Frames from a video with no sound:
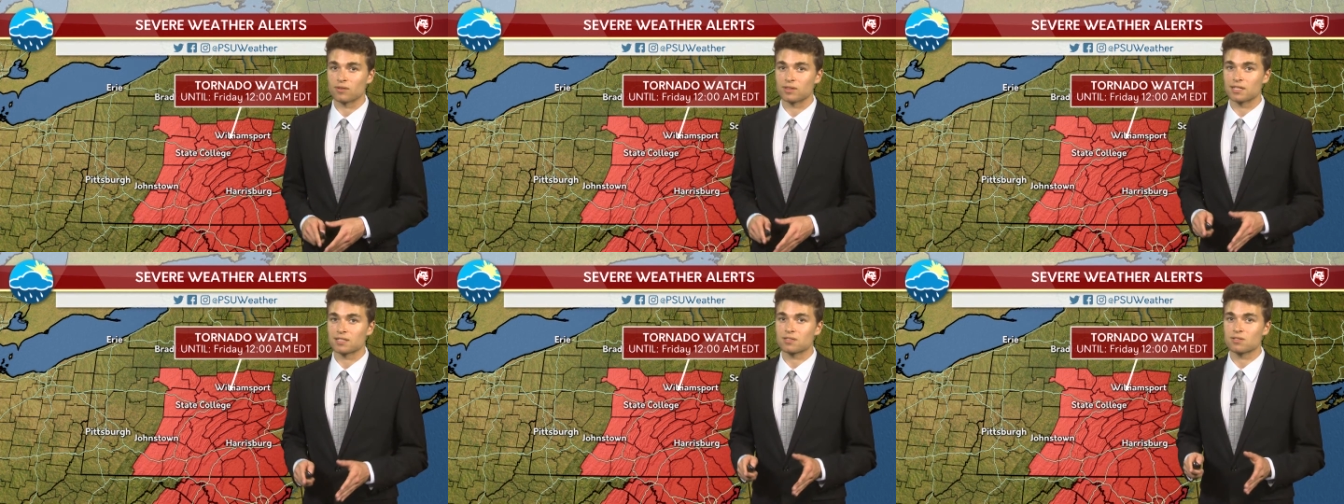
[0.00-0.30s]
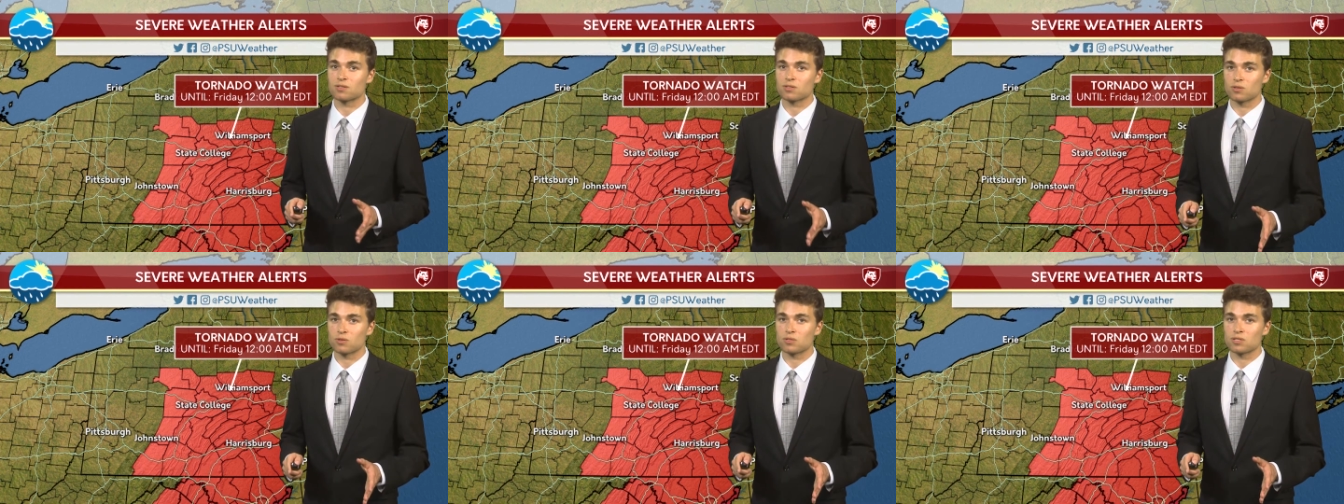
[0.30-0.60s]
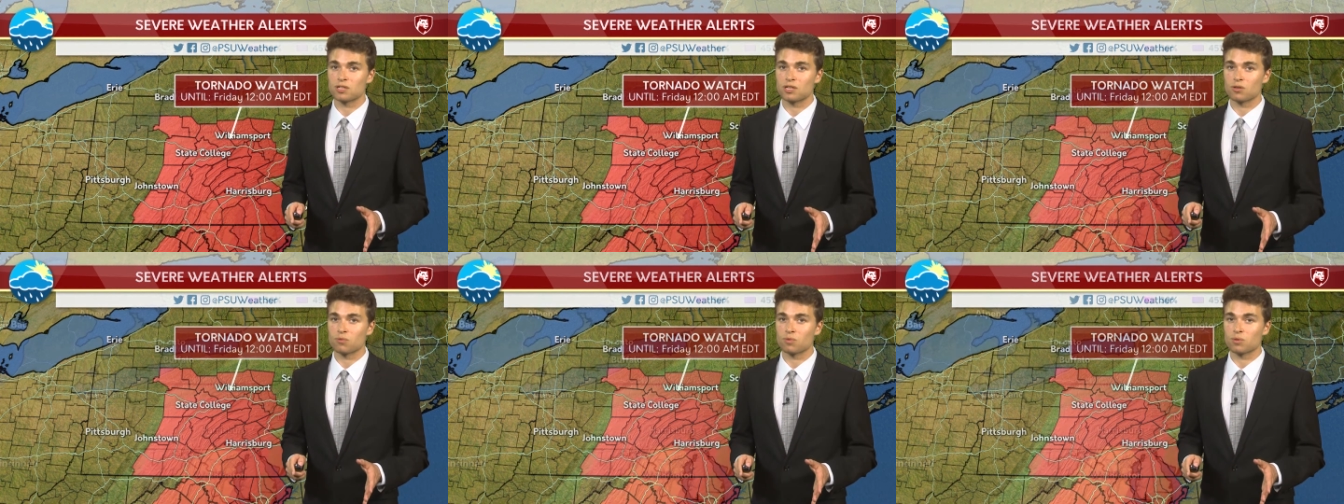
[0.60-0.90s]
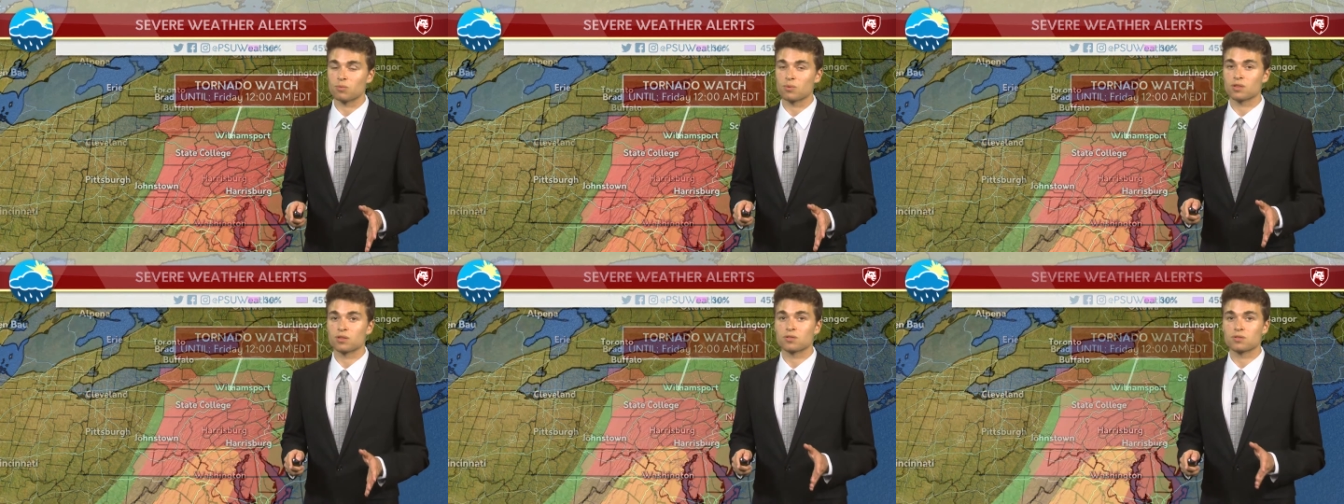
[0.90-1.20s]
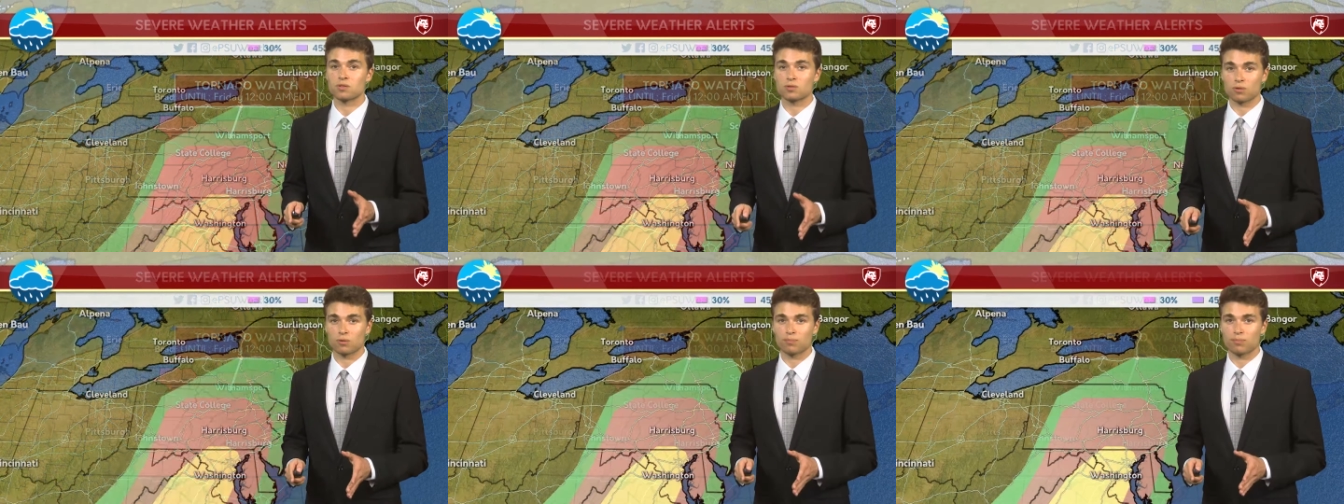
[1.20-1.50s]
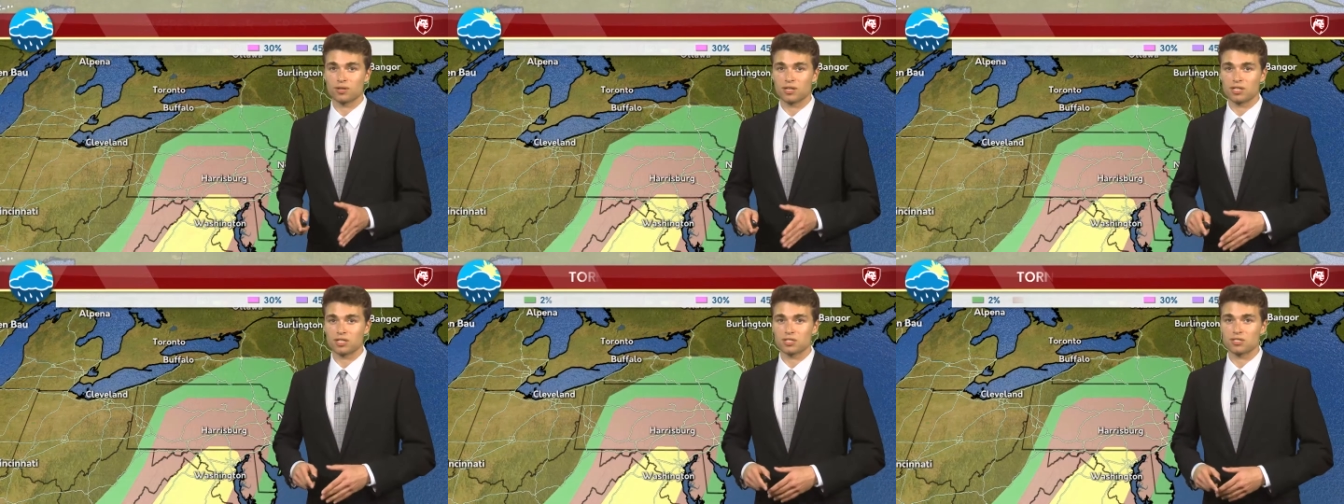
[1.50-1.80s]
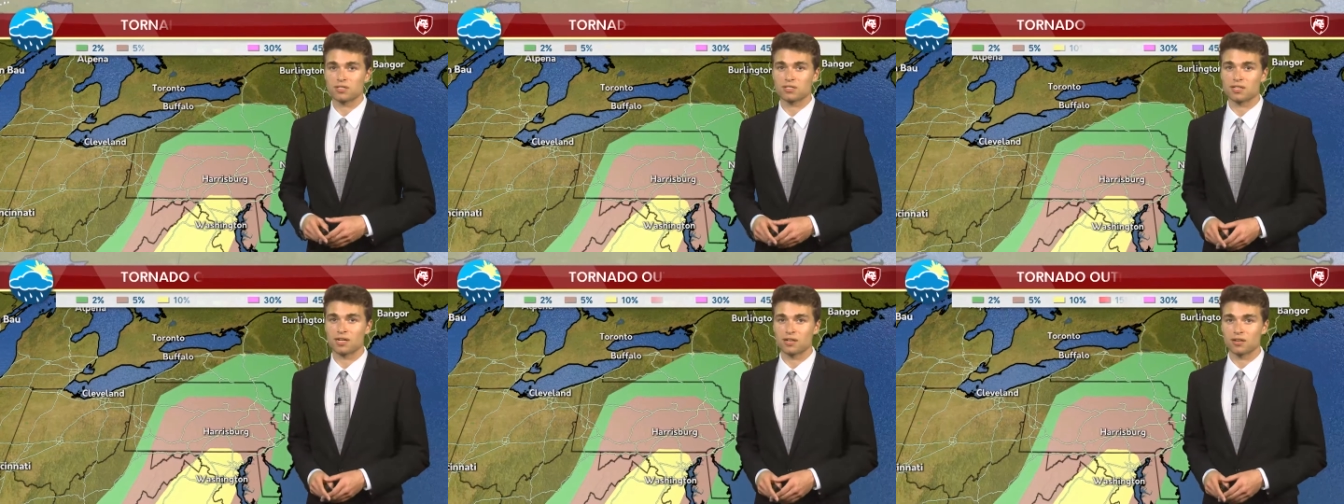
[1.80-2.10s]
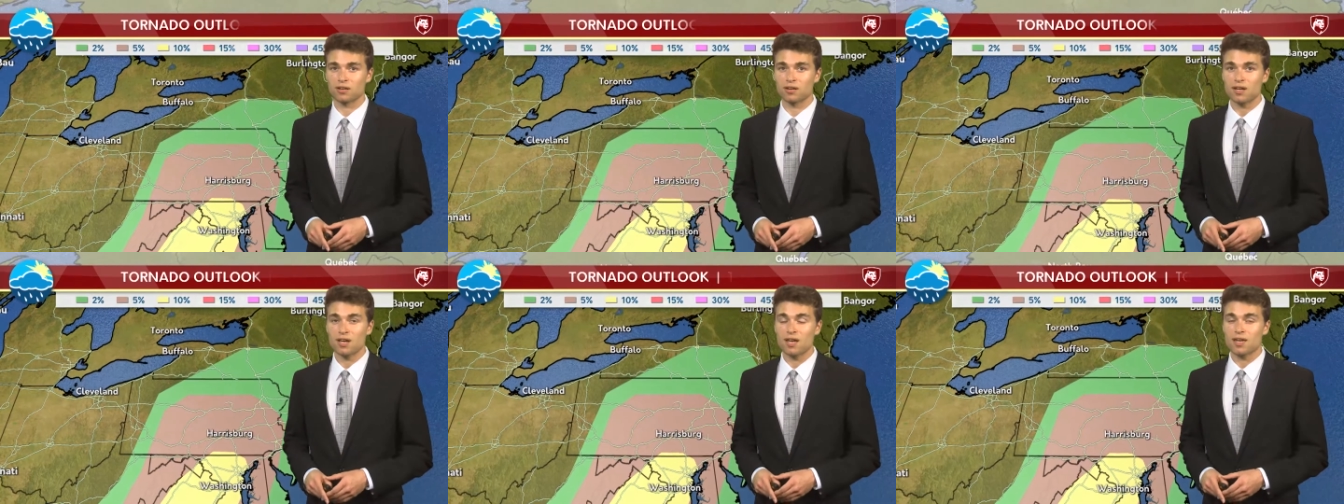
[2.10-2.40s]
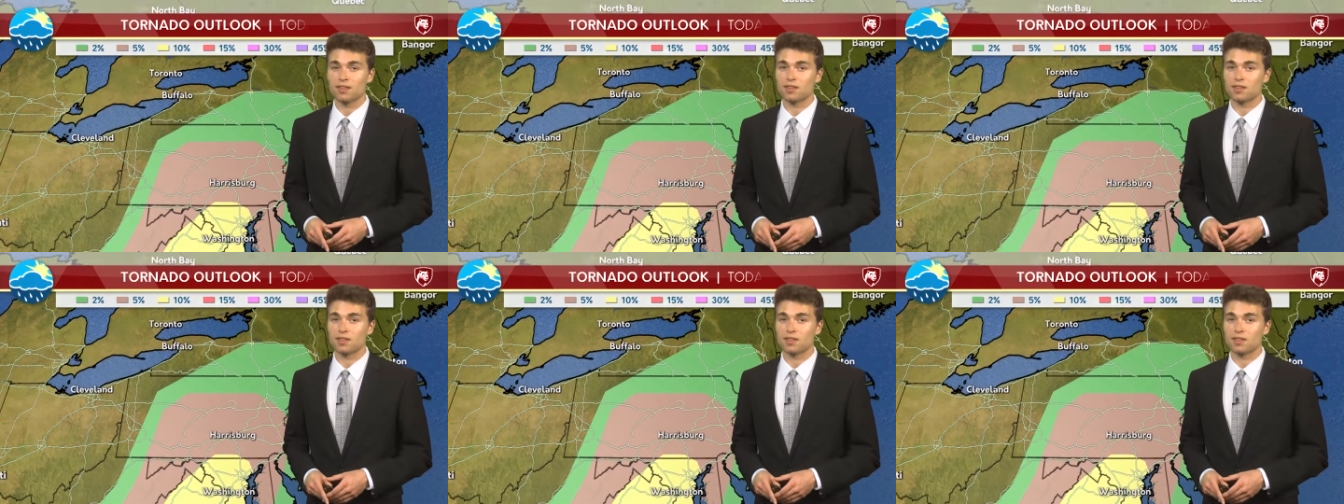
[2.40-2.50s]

And that's associated with what the Storm Prediction Center